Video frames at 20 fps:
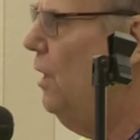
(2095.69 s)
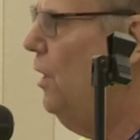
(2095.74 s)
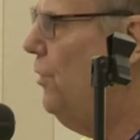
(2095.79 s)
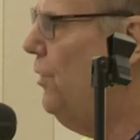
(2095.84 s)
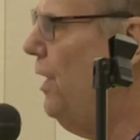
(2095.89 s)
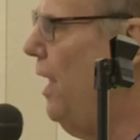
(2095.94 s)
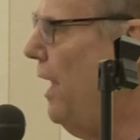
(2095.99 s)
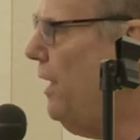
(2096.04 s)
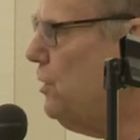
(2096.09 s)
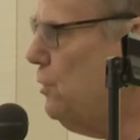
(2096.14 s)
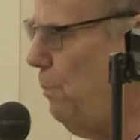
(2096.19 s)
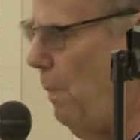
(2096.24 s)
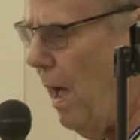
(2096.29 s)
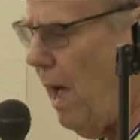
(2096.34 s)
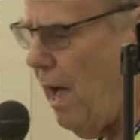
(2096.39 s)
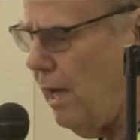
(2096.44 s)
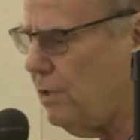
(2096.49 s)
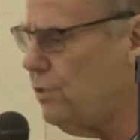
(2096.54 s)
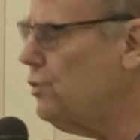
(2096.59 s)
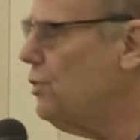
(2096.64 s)
The next
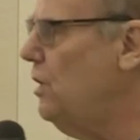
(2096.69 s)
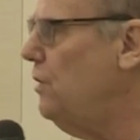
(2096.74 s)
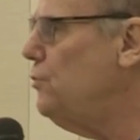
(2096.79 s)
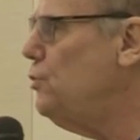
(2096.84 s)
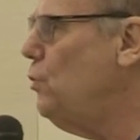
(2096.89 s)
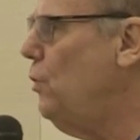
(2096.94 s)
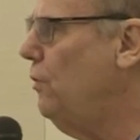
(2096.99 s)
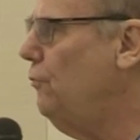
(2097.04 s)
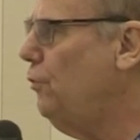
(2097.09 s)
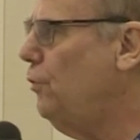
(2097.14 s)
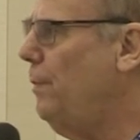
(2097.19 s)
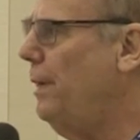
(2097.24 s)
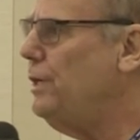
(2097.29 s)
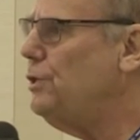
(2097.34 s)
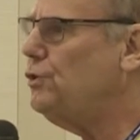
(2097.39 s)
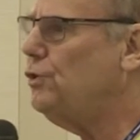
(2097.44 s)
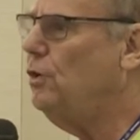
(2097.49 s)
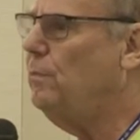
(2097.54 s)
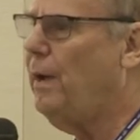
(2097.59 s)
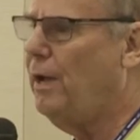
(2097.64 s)
box gives you
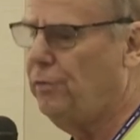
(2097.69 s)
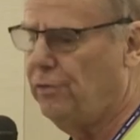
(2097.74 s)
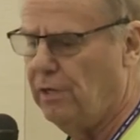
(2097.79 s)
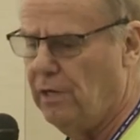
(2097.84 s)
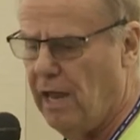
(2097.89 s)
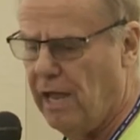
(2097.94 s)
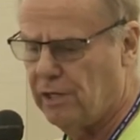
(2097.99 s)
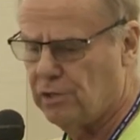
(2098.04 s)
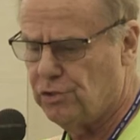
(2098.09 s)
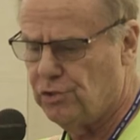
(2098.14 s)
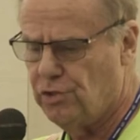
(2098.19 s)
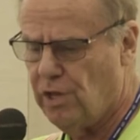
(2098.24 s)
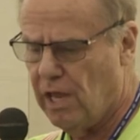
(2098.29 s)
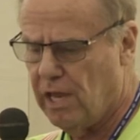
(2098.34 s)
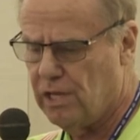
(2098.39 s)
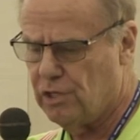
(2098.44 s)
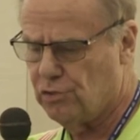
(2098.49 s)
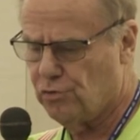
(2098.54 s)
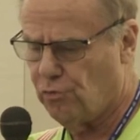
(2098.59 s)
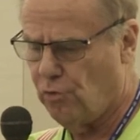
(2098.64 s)
information about the next
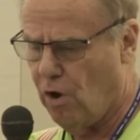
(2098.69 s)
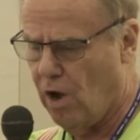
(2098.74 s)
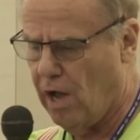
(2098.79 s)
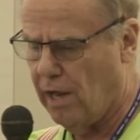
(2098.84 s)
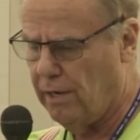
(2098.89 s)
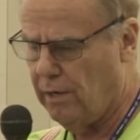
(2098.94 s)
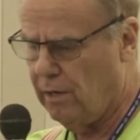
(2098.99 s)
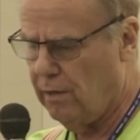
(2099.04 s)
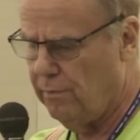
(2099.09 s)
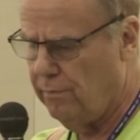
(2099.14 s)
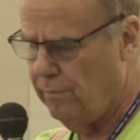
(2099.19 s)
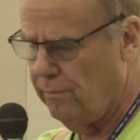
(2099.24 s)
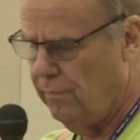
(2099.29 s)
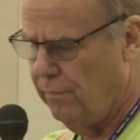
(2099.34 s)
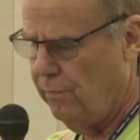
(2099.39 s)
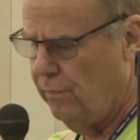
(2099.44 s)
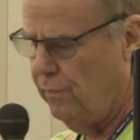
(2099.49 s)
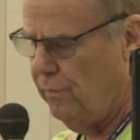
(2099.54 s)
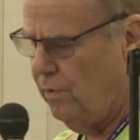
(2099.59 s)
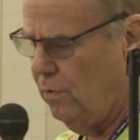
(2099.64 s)
day's run.
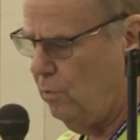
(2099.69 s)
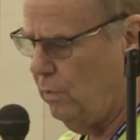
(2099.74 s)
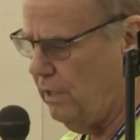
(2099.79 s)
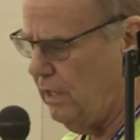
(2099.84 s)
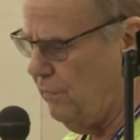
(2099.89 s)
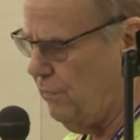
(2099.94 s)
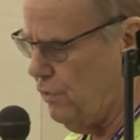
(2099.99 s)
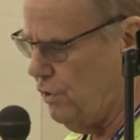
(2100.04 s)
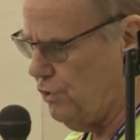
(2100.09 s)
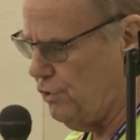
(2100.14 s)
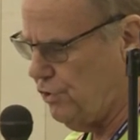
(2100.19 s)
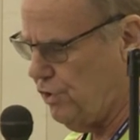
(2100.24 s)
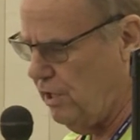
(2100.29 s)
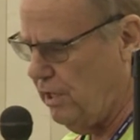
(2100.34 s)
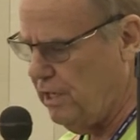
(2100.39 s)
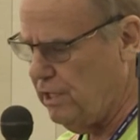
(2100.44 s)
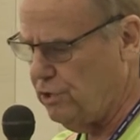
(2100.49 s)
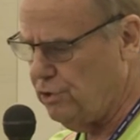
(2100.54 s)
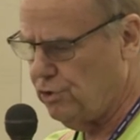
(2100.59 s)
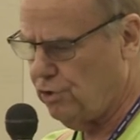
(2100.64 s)
We give you the
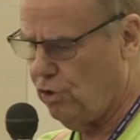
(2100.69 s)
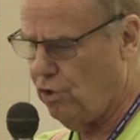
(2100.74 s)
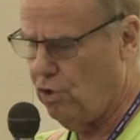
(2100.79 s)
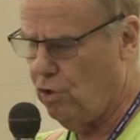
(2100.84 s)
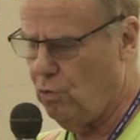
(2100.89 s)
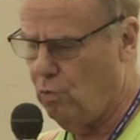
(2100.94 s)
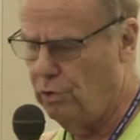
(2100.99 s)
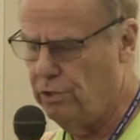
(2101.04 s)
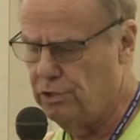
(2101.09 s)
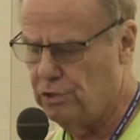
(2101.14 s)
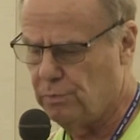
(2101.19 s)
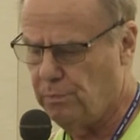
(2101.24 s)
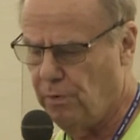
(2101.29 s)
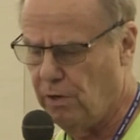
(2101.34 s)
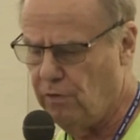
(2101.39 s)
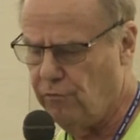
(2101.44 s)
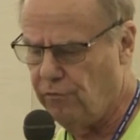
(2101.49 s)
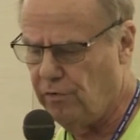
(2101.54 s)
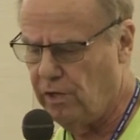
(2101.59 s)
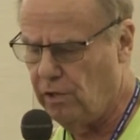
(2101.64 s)
cities, Kirkwood to
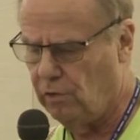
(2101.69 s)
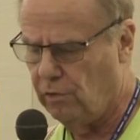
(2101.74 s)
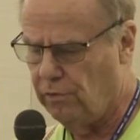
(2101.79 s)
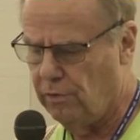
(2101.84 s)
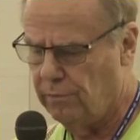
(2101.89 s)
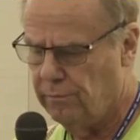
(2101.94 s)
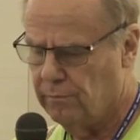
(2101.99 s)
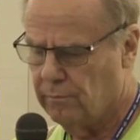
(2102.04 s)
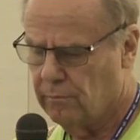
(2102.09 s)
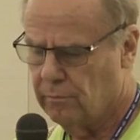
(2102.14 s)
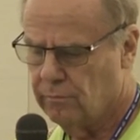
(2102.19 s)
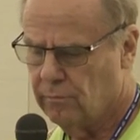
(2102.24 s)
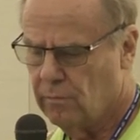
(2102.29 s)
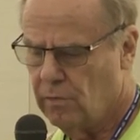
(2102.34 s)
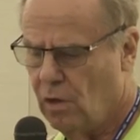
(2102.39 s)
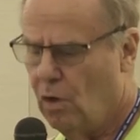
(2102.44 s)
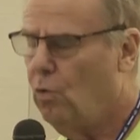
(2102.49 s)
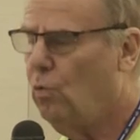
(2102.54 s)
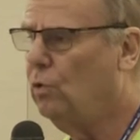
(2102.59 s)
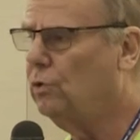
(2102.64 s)
Springfield.
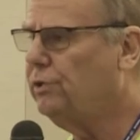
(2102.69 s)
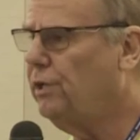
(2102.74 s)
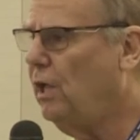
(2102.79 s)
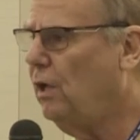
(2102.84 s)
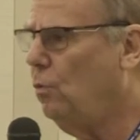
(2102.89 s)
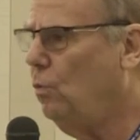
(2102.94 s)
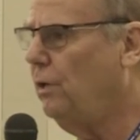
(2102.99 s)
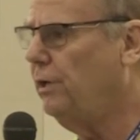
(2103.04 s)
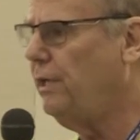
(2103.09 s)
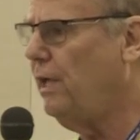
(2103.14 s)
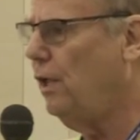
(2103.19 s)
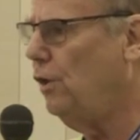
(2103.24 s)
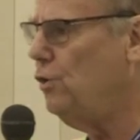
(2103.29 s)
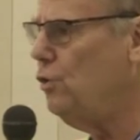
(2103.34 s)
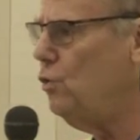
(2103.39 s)
We'll tell